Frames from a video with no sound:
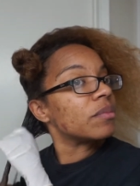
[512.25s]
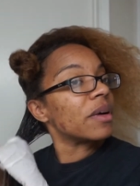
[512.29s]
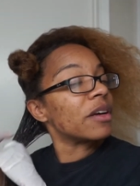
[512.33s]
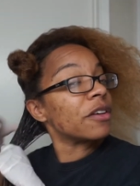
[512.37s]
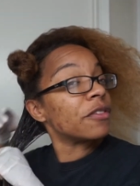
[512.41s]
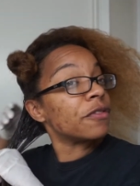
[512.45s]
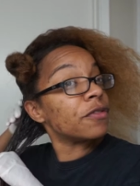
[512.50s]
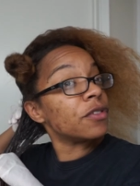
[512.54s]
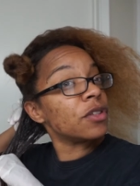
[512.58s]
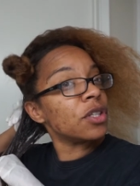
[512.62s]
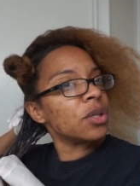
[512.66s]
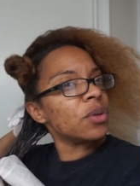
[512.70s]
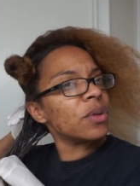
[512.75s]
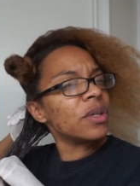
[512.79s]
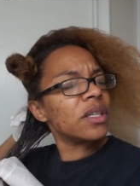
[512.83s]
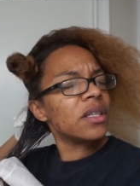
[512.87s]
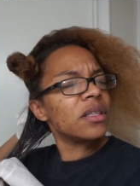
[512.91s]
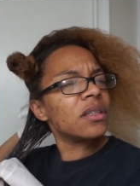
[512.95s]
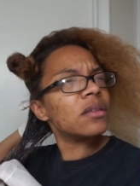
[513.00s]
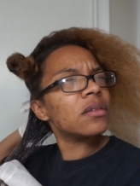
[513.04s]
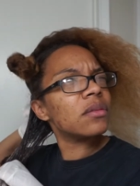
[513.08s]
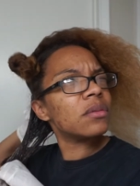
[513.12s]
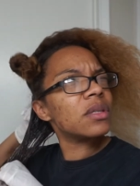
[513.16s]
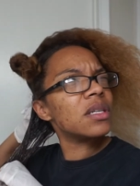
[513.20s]

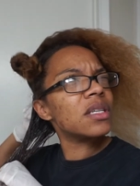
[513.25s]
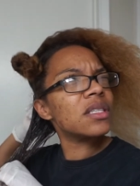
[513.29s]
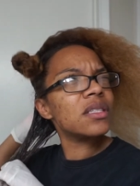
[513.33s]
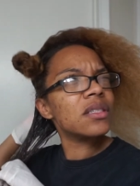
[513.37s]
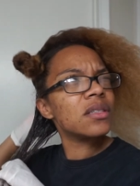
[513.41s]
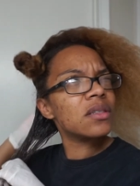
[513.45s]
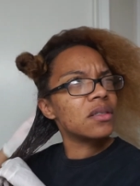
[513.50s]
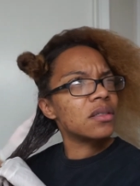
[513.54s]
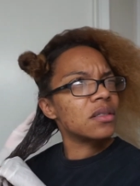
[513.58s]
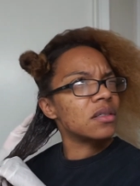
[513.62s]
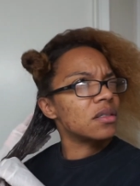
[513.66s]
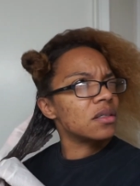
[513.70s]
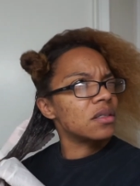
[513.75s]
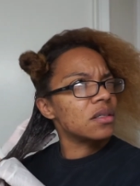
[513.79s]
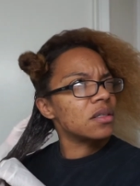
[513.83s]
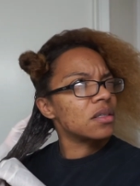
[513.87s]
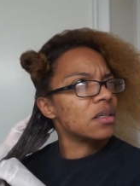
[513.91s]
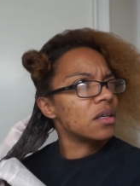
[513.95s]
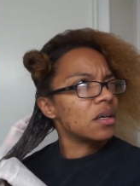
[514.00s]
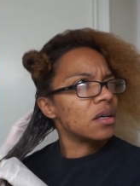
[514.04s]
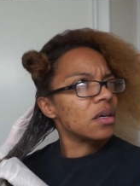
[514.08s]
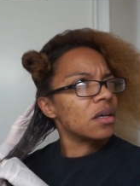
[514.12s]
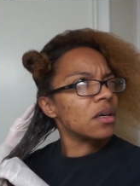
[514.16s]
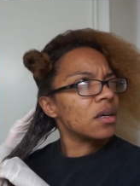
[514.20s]
fluid, what is it called?
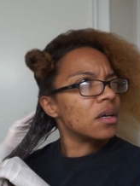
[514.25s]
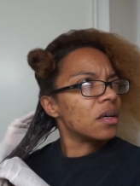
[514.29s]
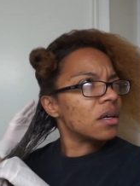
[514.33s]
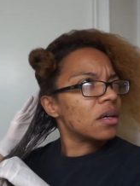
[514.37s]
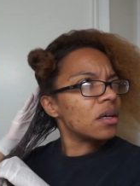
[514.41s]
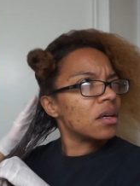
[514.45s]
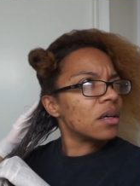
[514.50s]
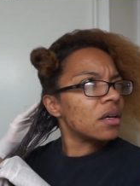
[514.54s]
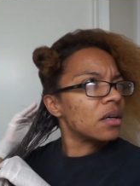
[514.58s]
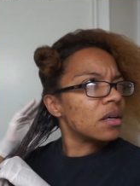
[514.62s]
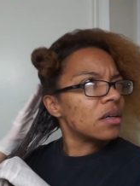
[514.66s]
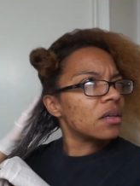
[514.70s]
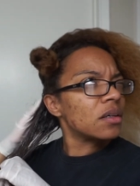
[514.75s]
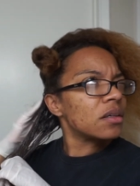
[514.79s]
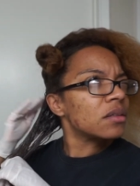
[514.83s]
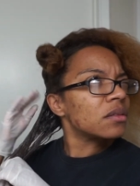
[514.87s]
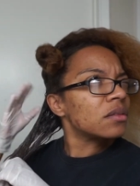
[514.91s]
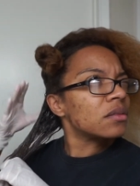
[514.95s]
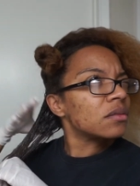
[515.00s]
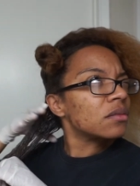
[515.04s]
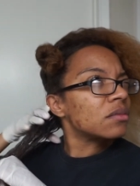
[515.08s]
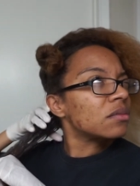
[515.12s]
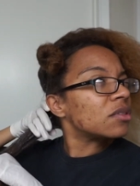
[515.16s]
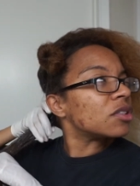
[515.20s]

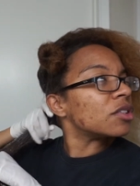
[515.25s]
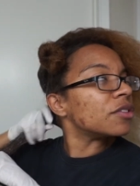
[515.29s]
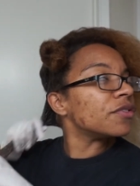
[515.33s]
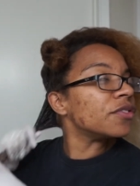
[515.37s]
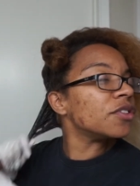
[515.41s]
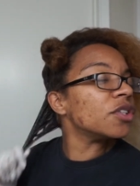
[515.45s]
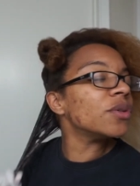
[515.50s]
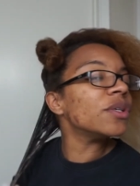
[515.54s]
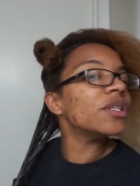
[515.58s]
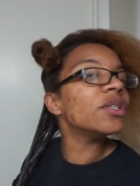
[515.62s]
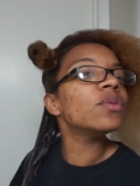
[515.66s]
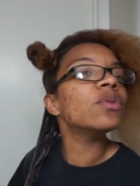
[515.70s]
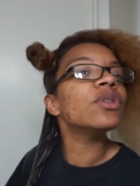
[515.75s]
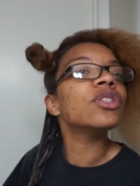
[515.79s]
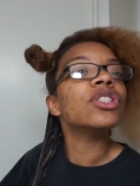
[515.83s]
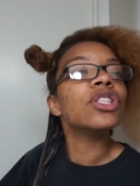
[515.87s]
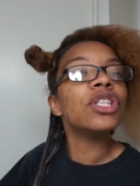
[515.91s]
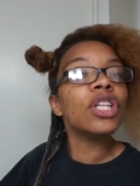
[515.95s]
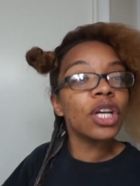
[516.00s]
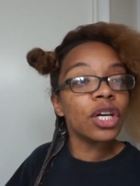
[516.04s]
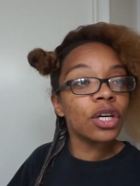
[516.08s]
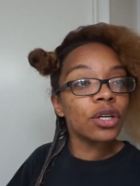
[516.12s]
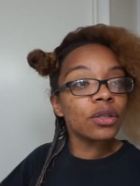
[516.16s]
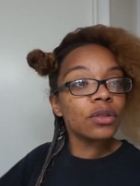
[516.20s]
The fluid was
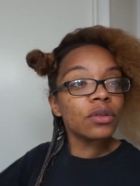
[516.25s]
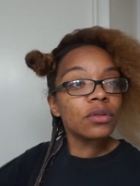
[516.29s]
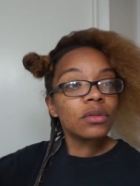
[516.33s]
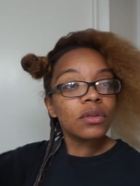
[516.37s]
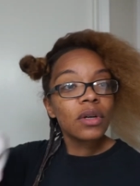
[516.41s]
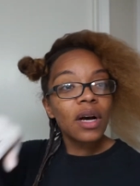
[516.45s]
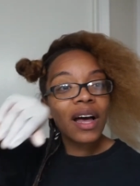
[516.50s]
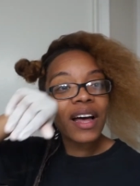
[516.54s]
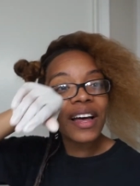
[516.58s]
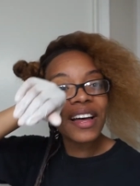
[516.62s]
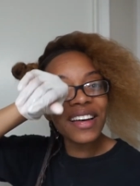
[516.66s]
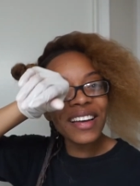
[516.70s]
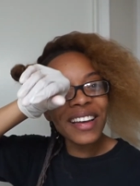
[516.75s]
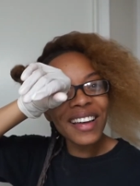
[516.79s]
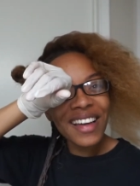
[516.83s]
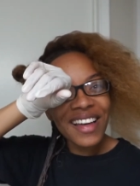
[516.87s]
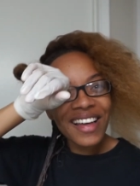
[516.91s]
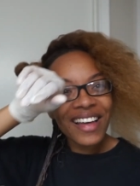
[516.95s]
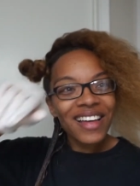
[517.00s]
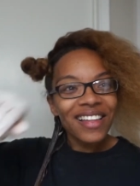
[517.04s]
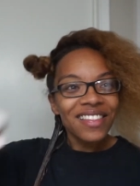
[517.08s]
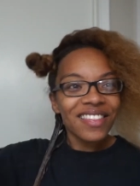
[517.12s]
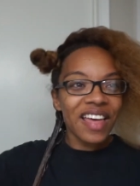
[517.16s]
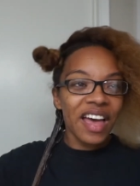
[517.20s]
low.
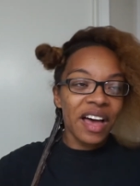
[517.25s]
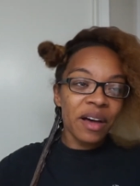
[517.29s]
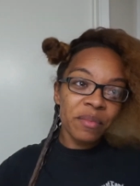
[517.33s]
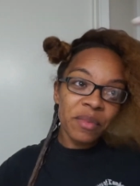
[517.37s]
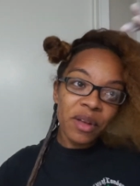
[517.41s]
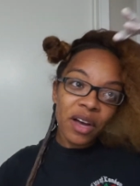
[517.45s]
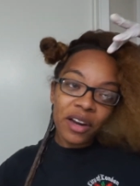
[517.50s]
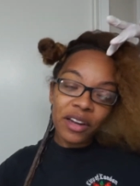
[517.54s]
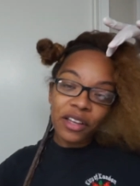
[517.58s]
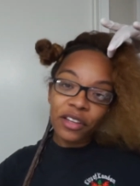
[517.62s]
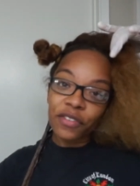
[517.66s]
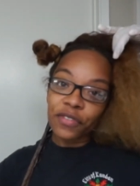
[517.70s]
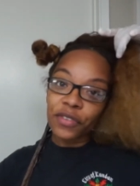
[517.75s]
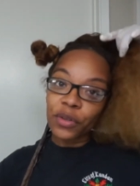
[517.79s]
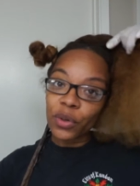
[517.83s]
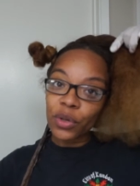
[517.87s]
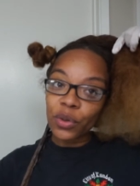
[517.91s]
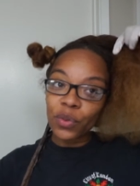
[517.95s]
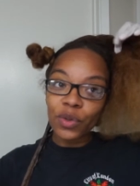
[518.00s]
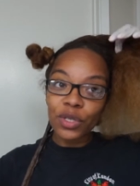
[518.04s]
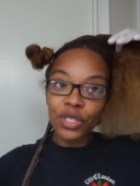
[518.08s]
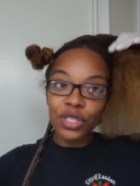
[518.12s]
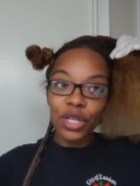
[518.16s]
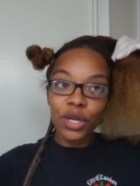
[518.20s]
The amniotic fluid
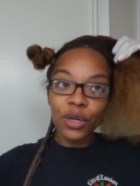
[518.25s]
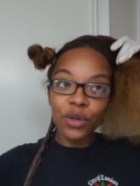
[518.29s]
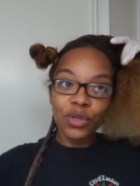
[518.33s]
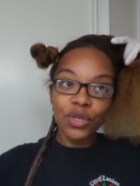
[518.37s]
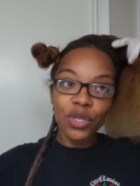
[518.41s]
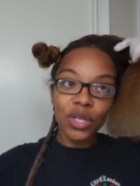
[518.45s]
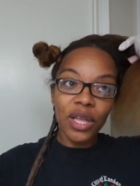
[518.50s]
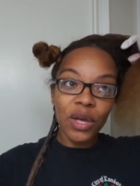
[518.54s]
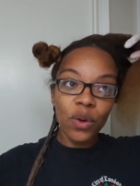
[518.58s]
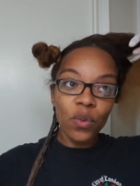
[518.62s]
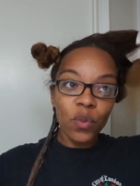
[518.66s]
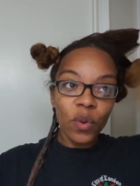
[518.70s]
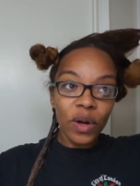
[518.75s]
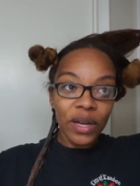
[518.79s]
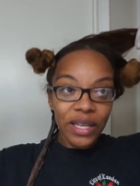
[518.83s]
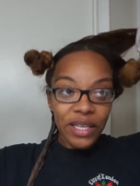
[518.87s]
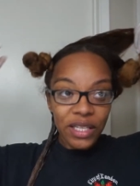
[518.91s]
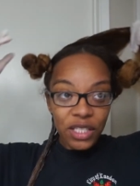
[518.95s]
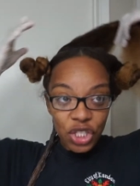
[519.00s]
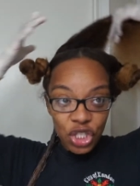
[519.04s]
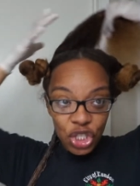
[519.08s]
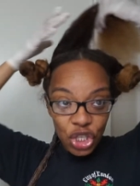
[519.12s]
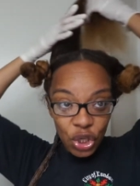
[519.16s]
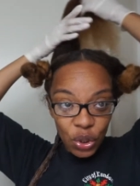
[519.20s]
was low, so they
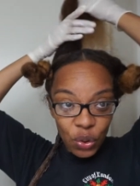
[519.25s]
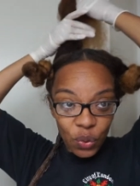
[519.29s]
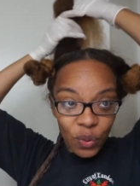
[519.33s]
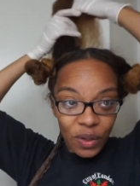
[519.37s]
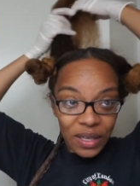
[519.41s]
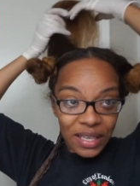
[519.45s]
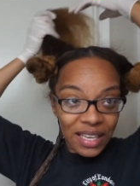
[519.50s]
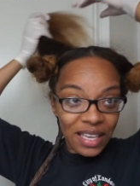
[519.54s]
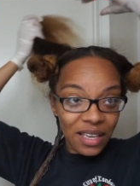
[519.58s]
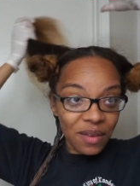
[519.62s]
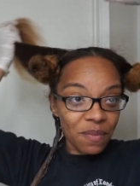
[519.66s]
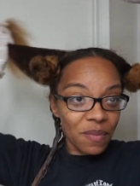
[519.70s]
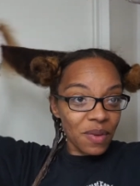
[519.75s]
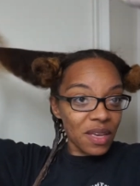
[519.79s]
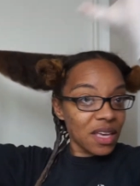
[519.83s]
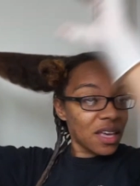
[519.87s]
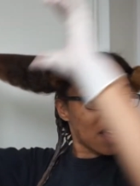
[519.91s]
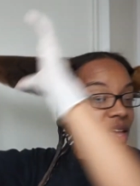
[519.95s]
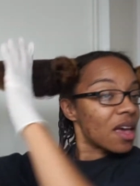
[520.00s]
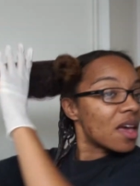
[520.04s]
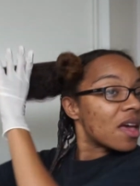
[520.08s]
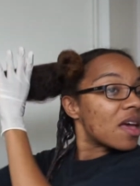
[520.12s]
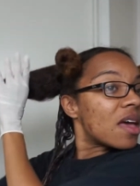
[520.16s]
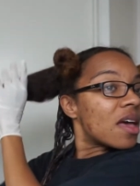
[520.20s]
wanted to keep
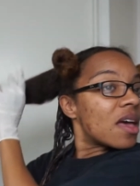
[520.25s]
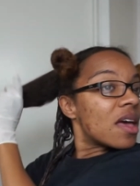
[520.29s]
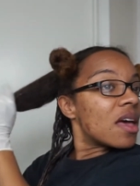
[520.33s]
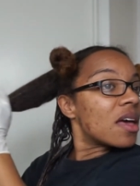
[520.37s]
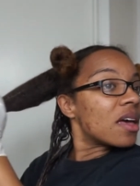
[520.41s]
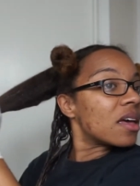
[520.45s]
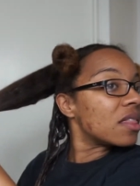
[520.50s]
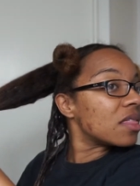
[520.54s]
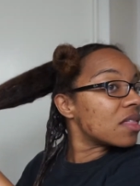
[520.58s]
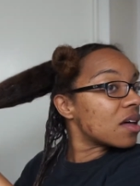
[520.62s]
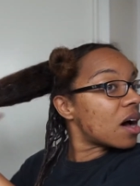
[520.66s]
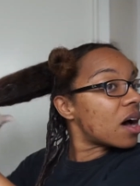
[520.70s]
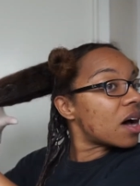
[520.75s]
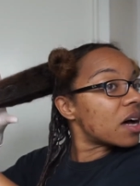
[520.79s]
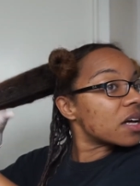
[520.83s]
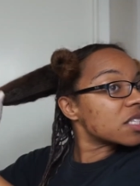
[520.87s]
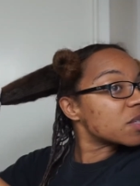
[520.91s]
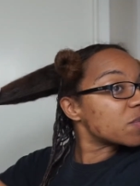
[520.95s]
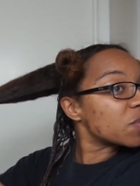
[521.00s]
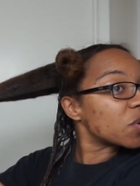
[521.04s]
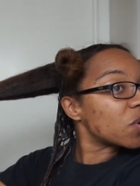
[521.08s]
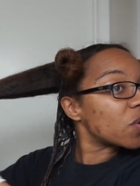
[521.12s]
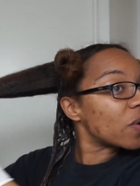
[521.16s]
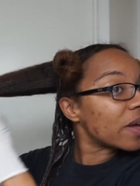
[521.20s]
me in the
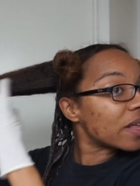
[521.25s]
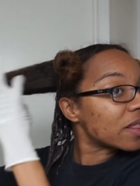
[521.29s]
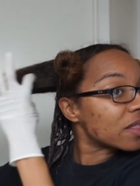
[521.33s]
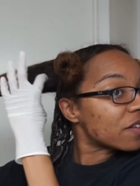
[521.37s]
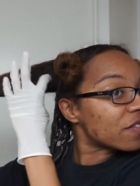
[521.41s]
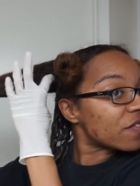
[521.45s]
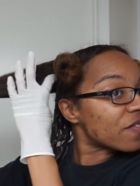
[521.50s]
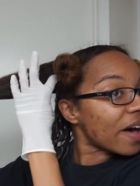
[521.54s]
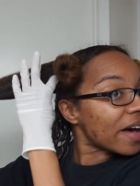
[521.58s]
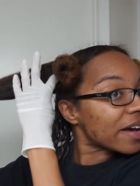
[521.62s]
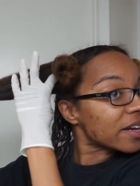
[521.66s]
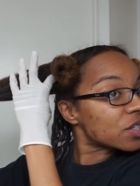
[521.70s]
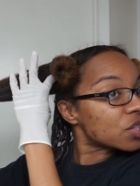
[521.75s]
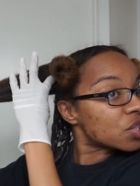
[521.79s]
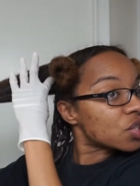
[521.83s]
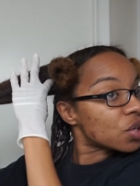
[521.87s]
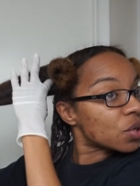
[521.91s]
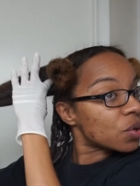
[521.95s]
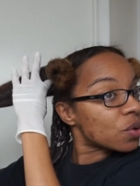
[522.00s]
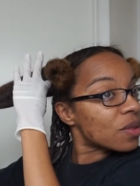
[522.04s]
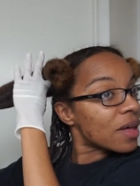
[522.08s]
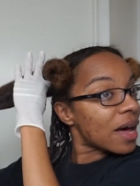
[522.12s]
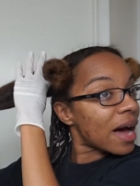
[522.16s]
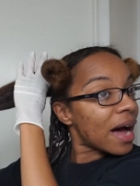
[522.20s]
hospital. And the fact
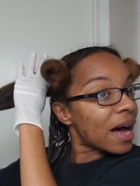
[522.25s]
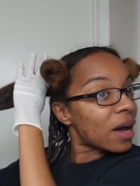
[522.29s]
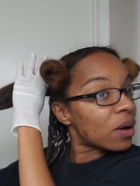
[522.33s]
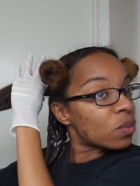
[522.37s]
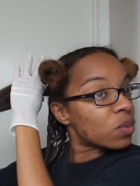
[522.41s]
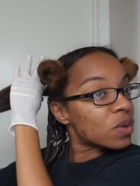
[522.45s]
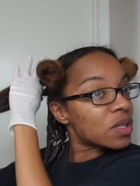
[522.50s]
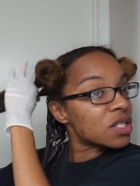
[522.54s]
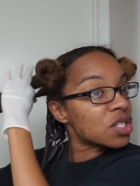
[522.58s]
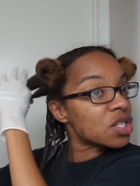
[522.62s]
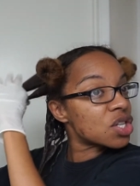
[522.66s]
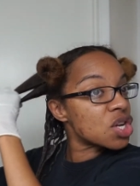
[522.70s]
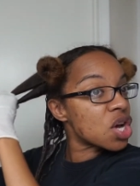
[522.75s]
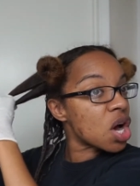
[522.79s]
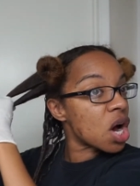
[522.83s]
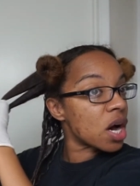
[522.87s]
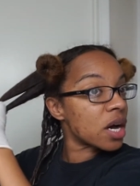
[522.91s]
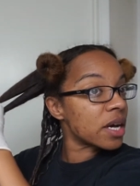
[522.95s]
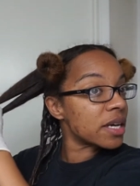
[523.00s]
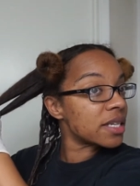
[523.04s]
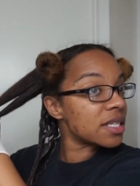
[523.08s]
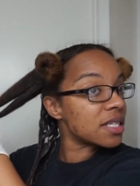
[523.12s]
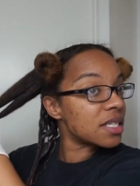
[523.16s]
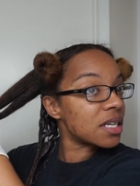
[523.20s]
too that I was
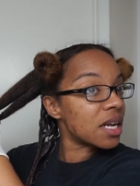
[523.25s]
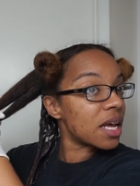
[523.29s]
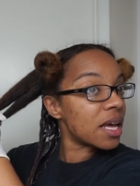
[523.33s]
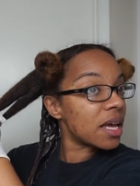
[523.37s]
not